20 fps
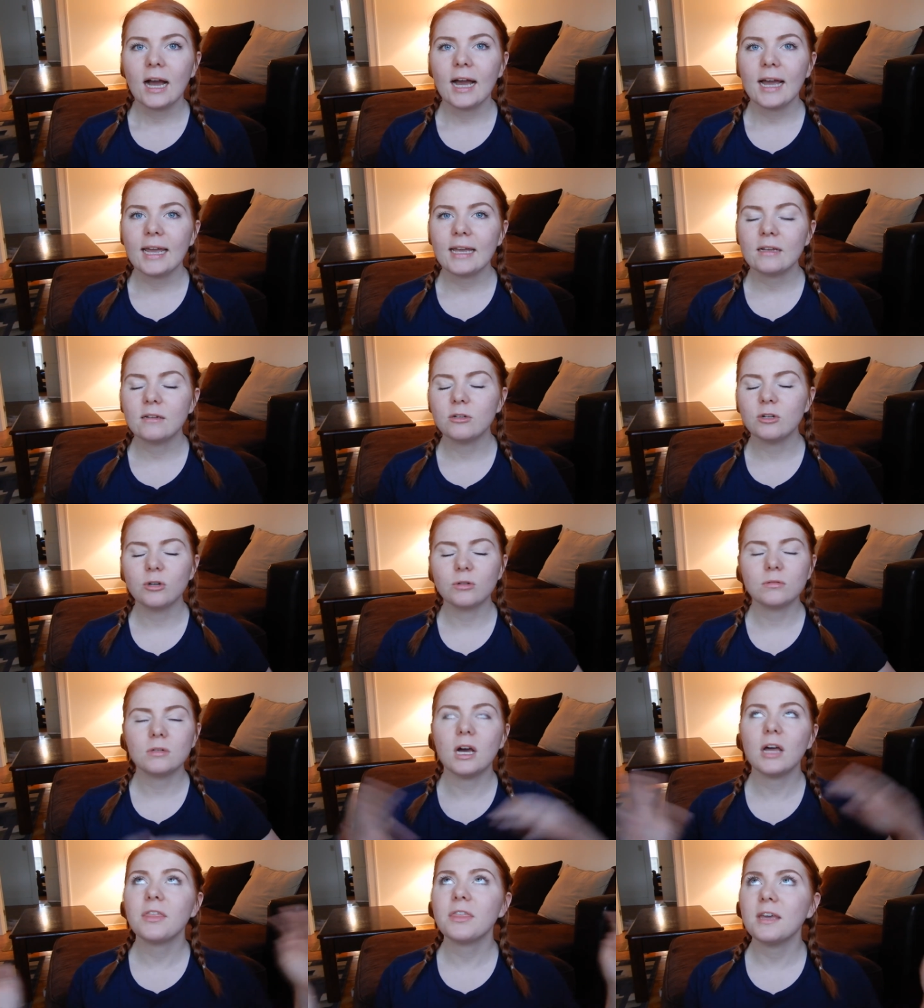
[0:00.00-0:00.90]
I
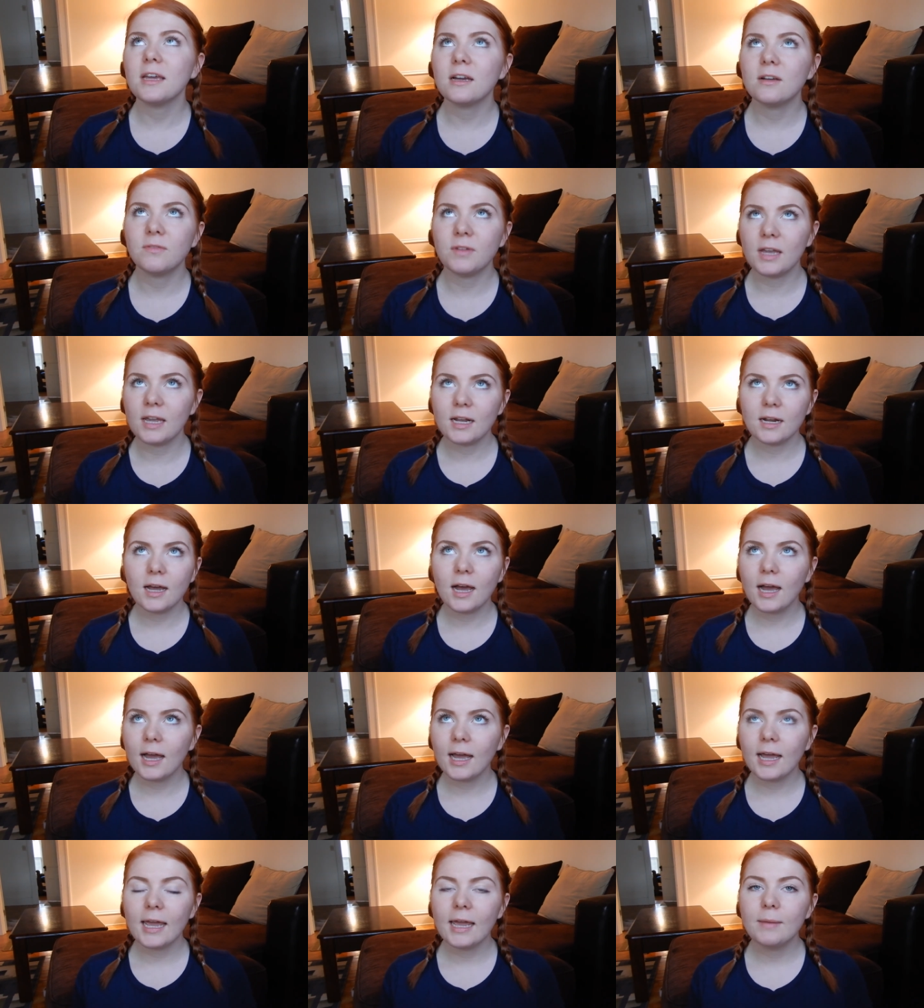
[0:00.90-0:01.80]
know nothing of
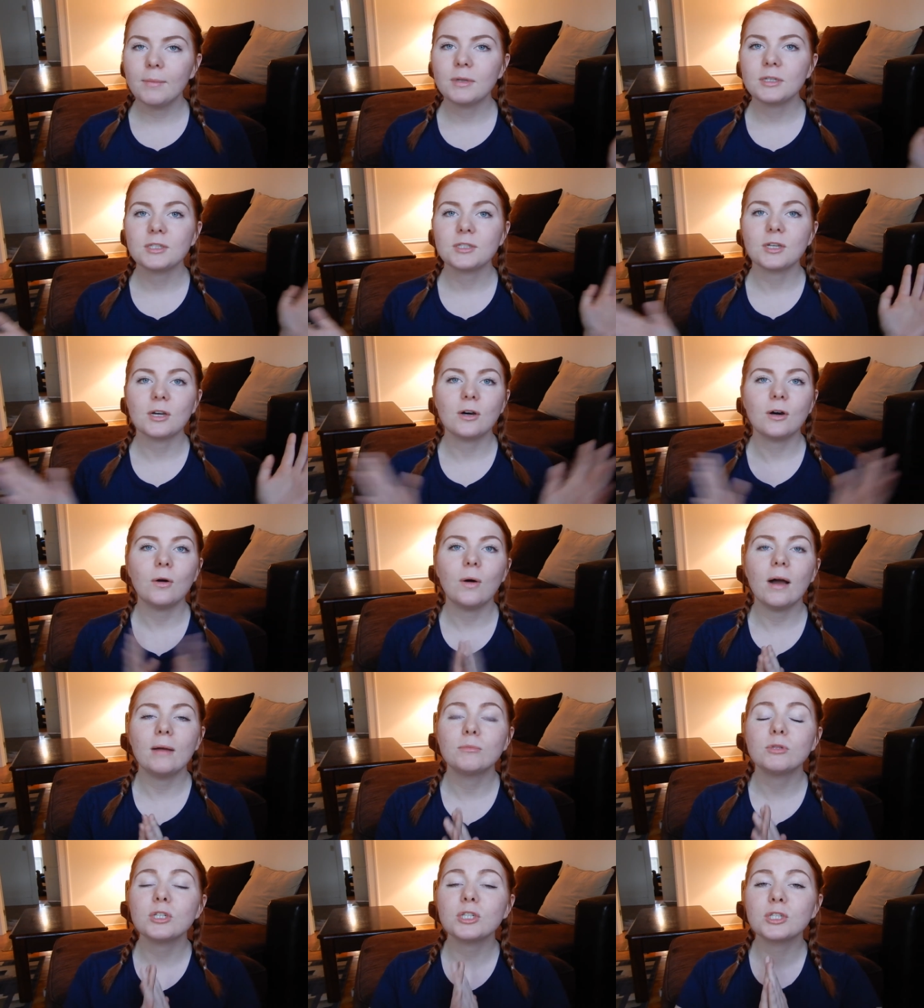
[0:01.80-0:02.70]
Anaheim, so
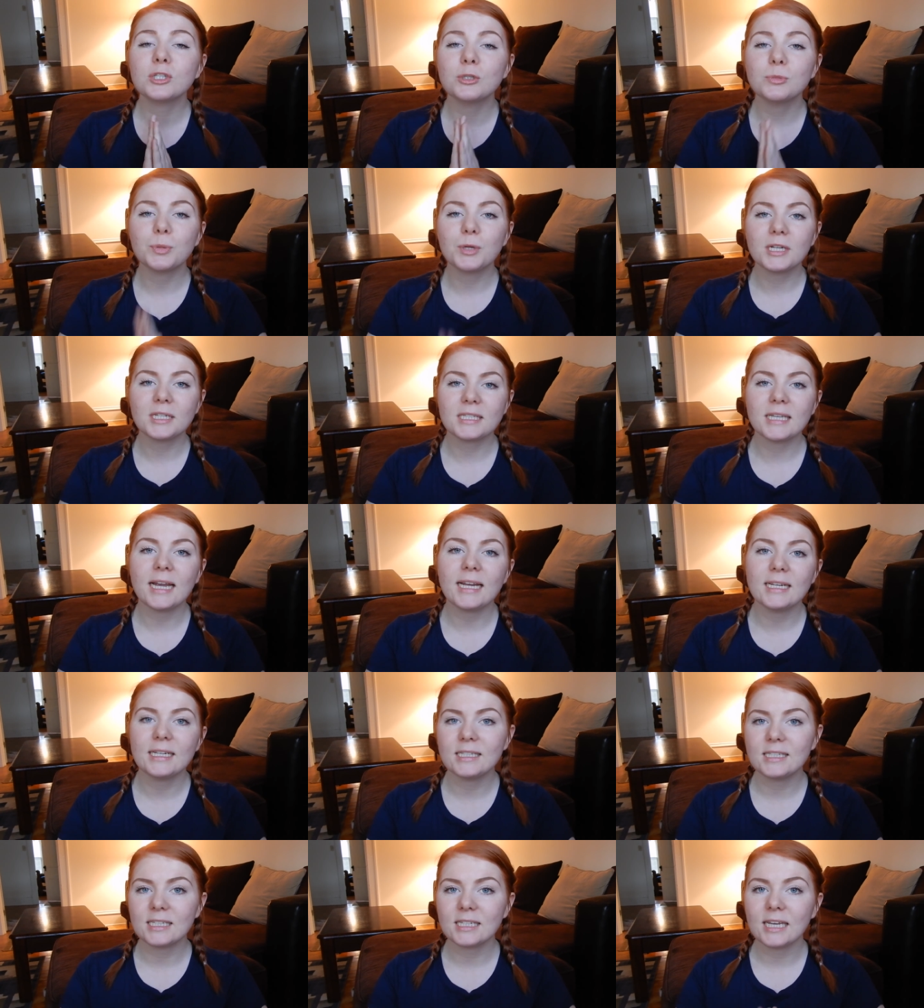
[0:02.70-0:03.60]
I'm just super
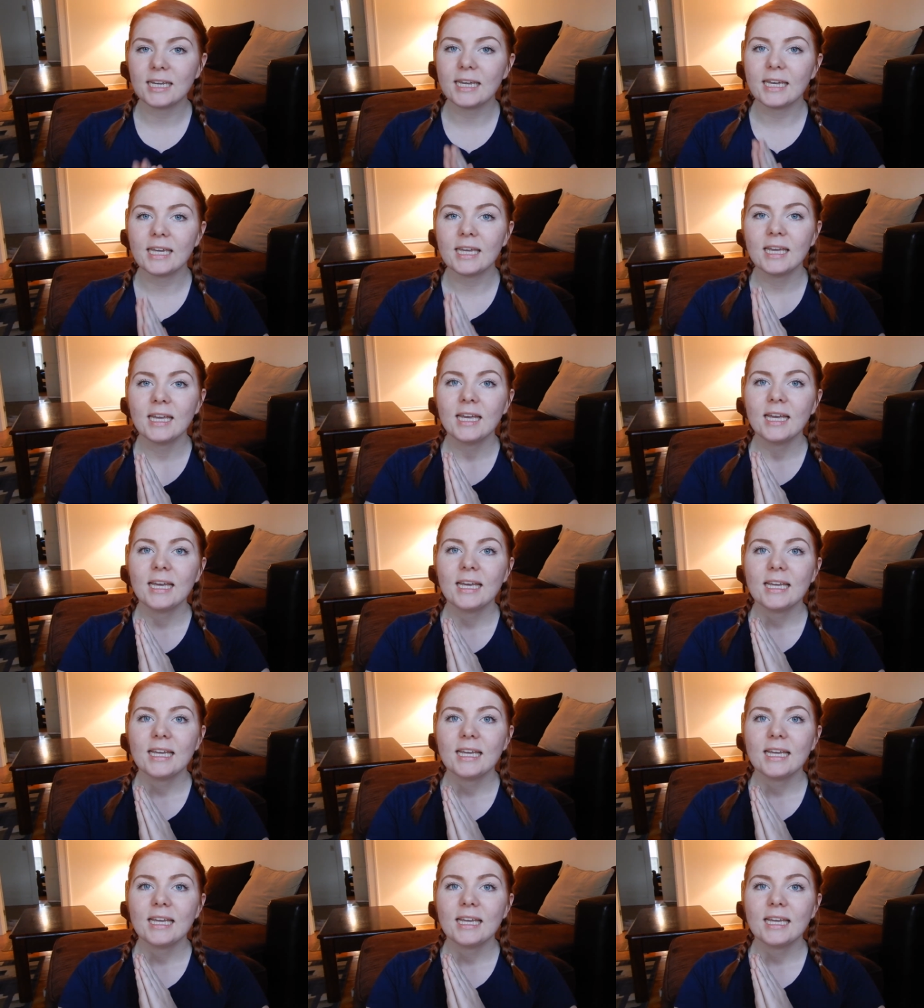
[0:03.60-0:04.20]
excited to like